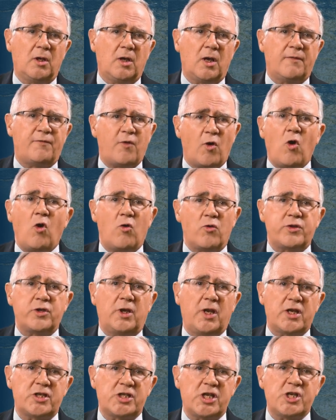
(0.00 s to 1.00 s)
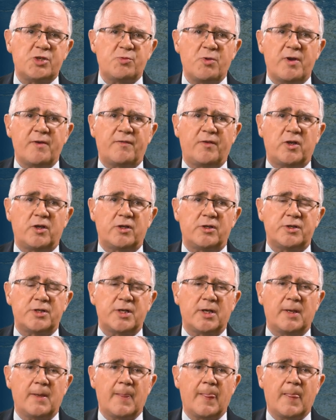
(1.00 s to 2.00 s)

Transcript: Of all the lessons we have learned,